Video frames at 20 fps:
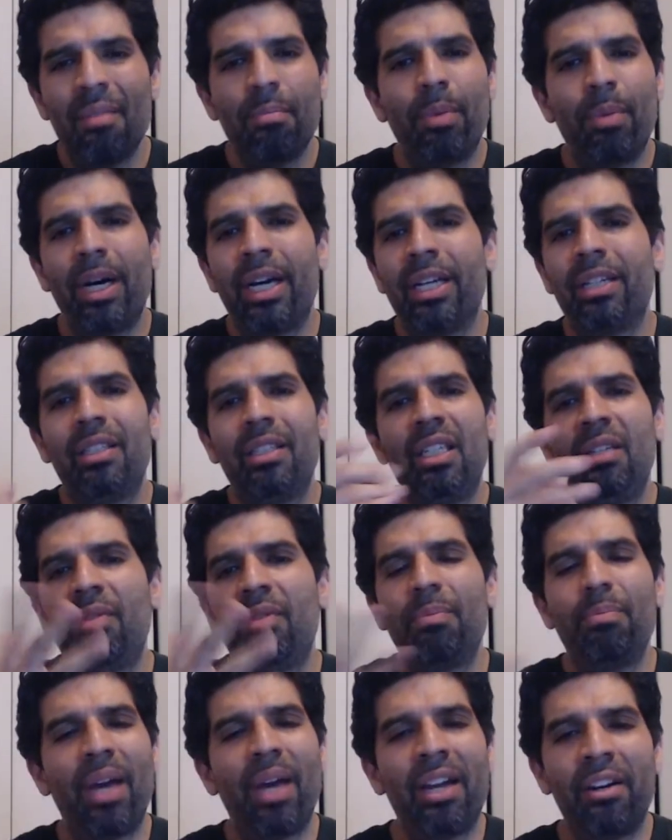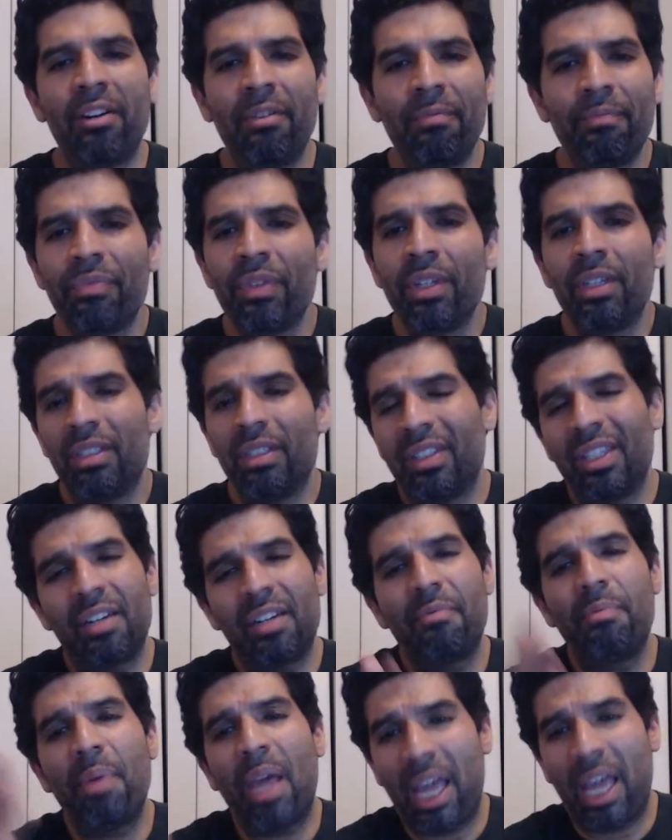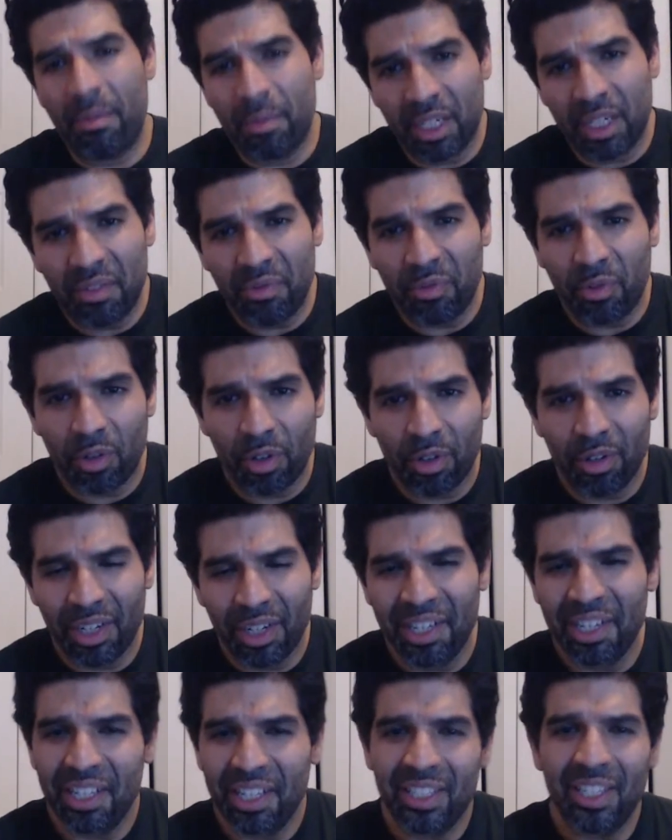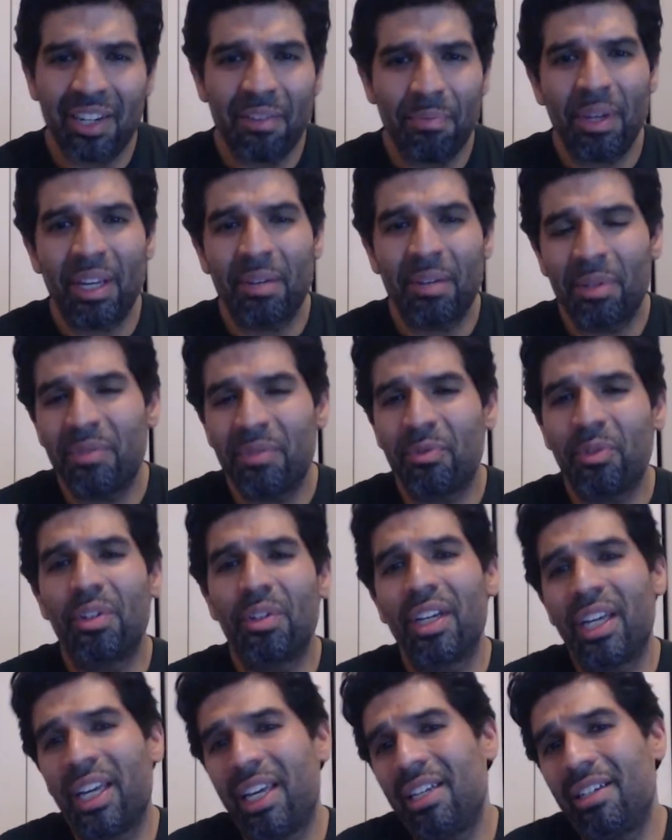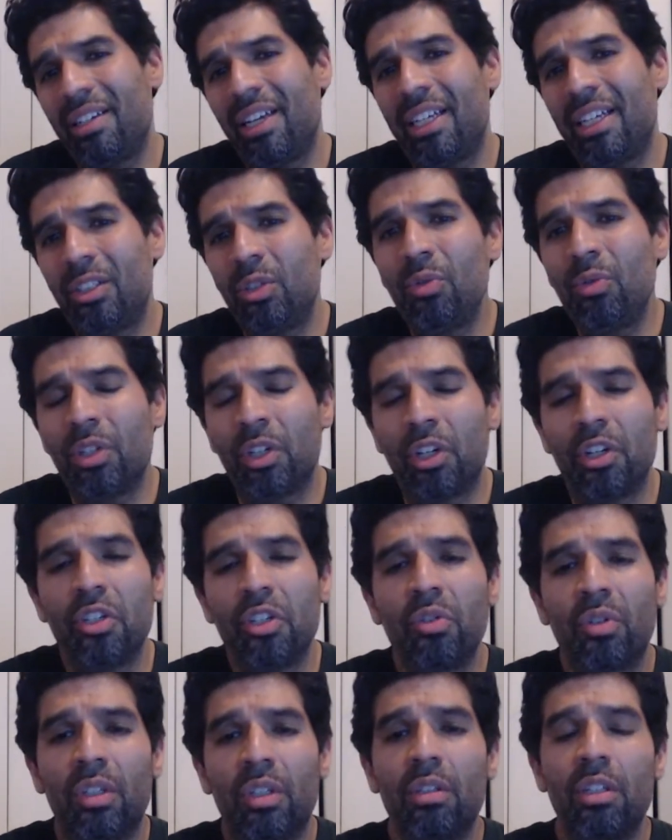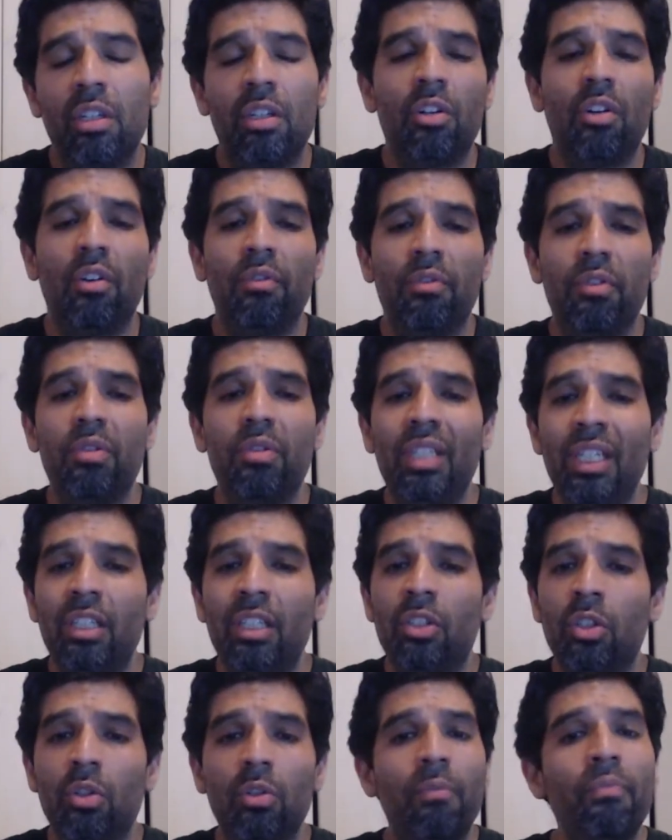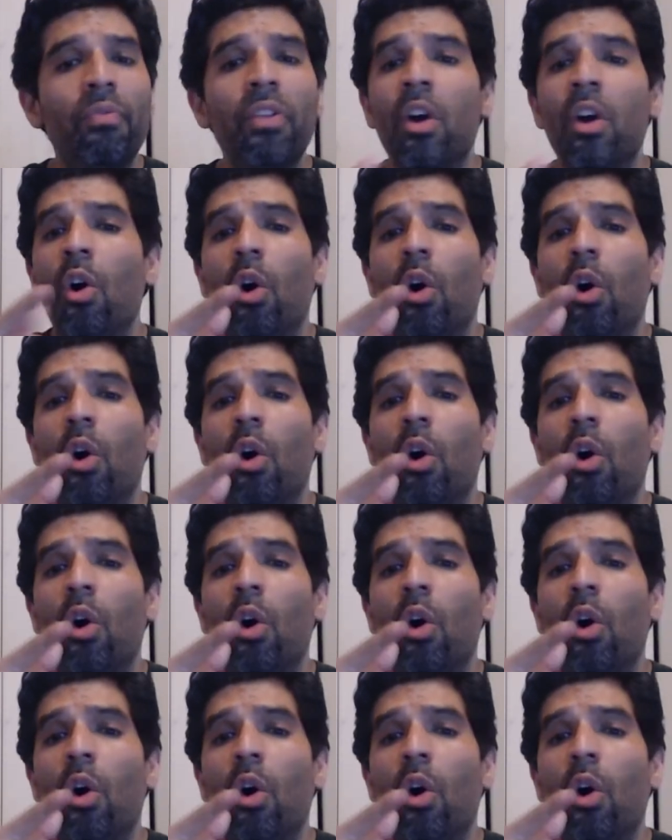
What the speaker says: But even better, instead of paying money for a tuner, you know, if you need to,